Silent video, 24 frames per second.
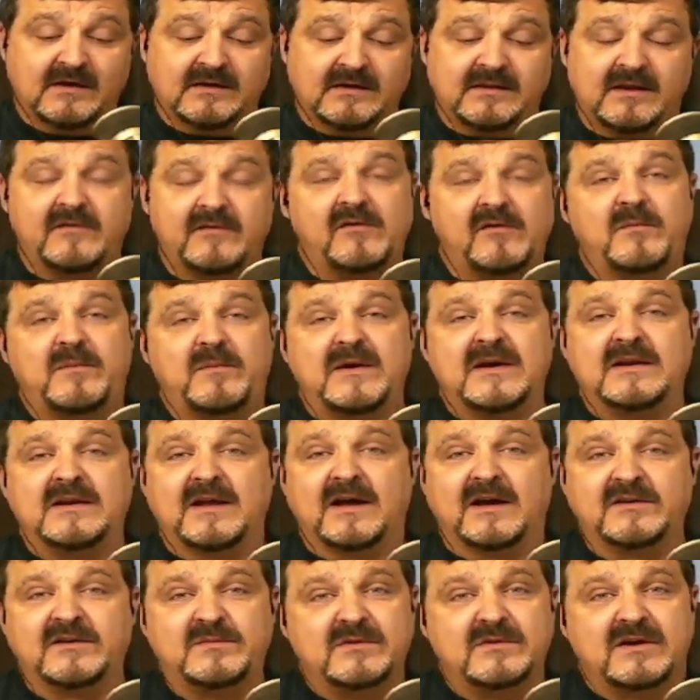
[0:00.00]
Then we have a big
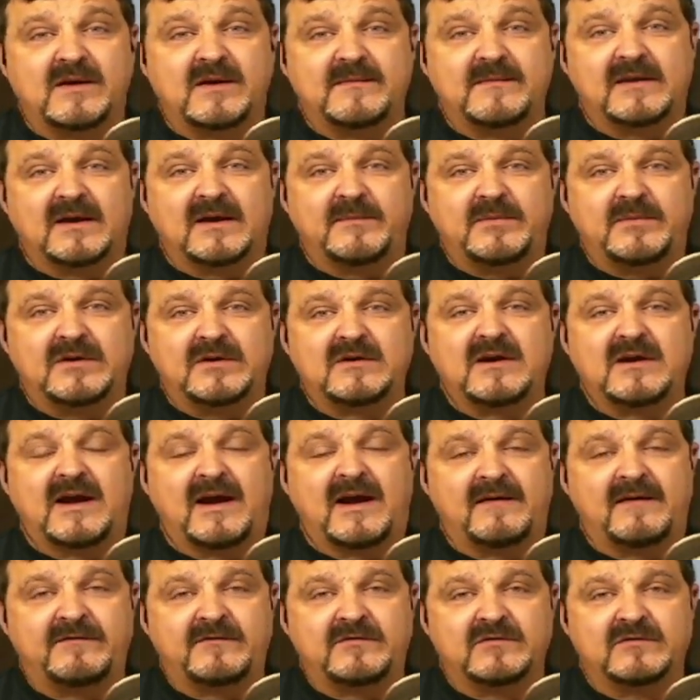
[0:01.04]
announcement coming up here
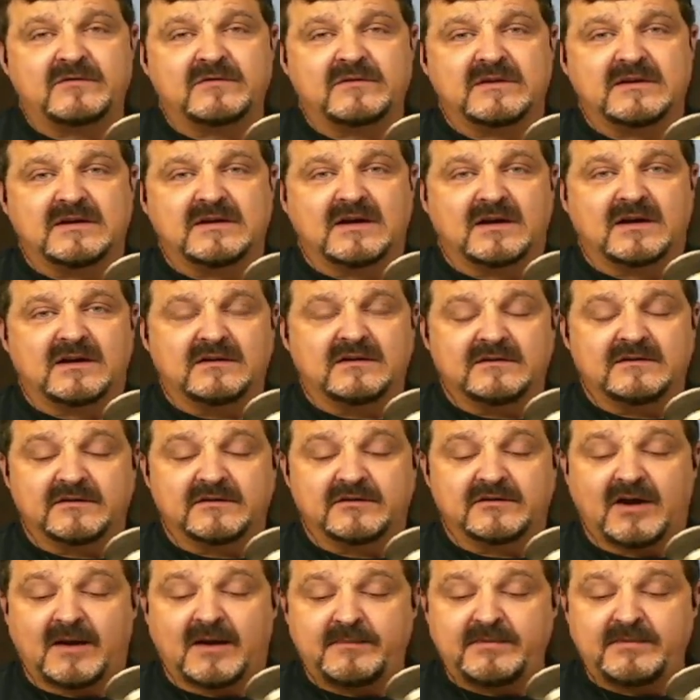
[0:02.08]
after the
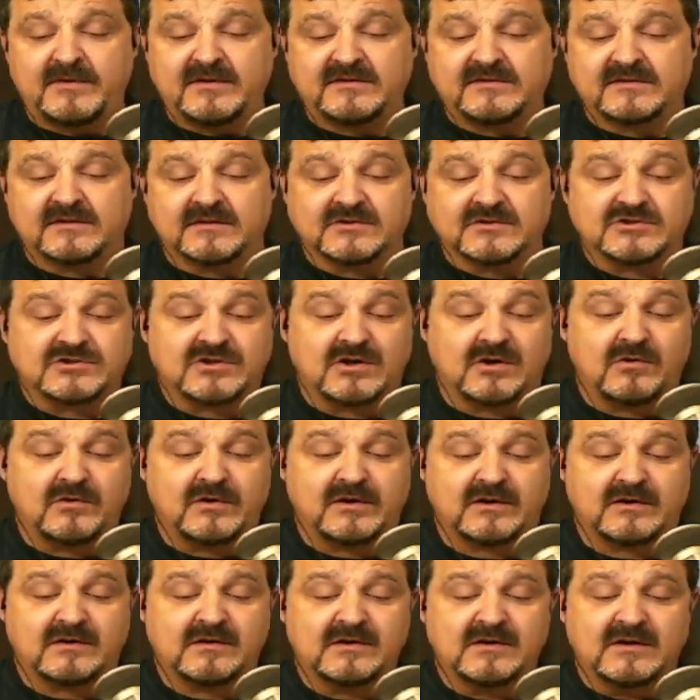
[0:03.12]
topics and the show
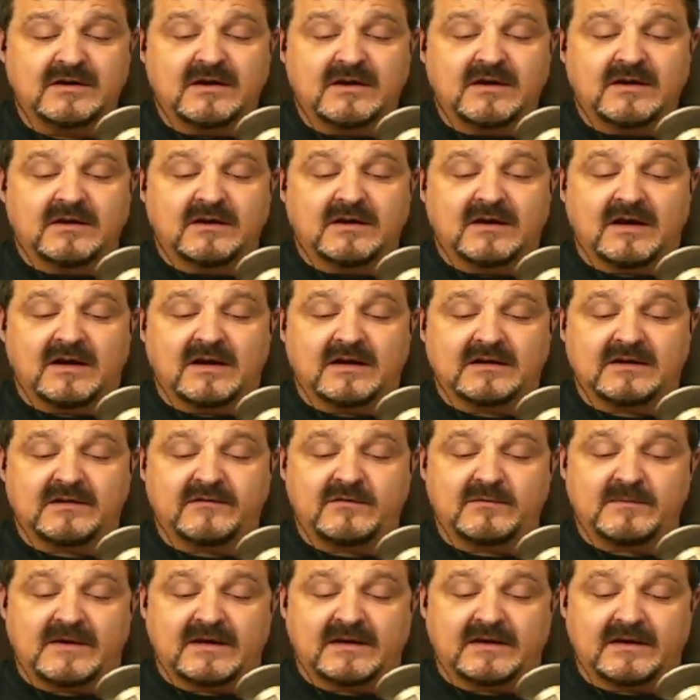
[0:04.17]
here. Give
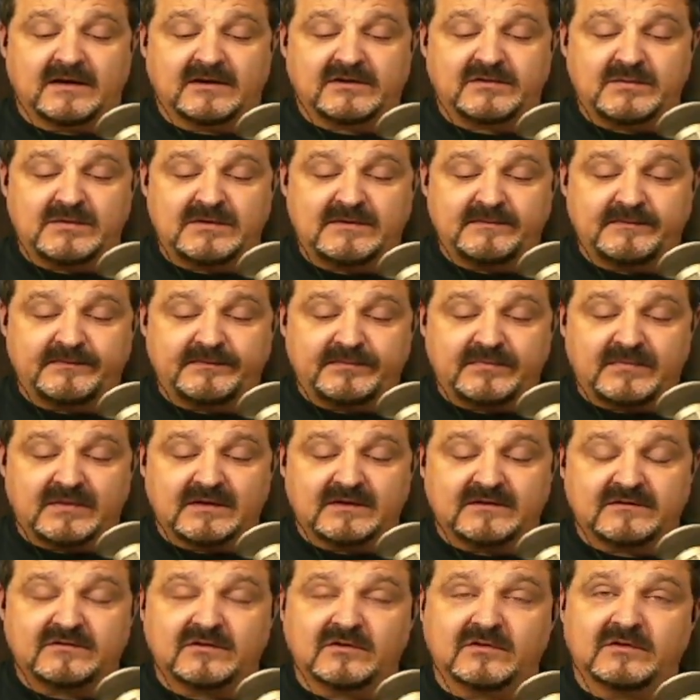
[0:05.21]
you my announcement.
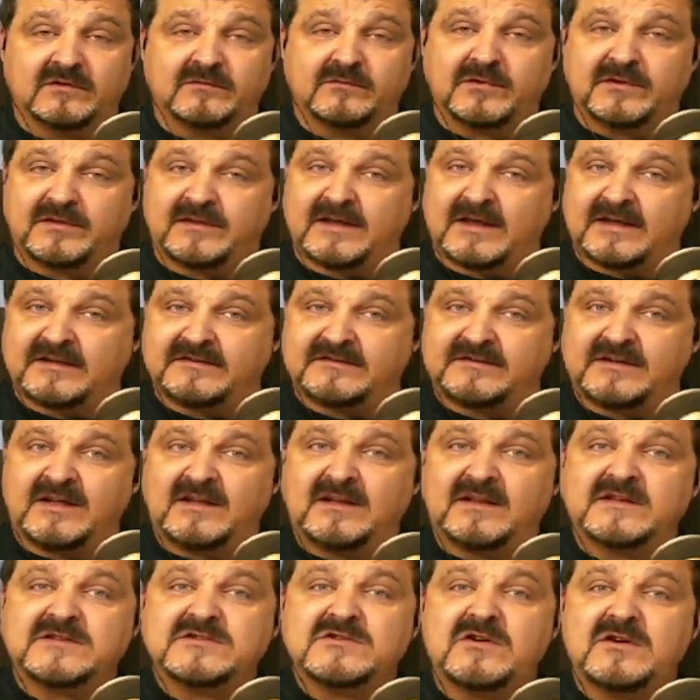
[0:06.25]
So with that said,
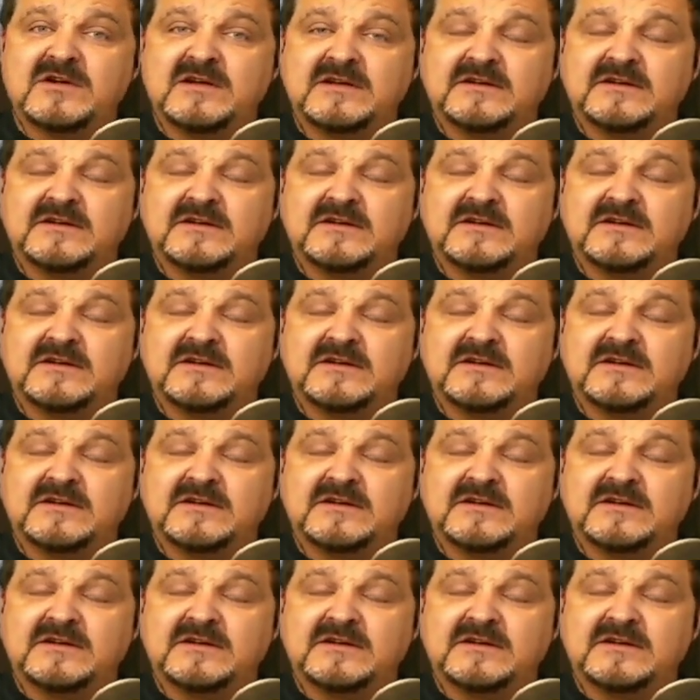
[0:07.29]
let's go ahead and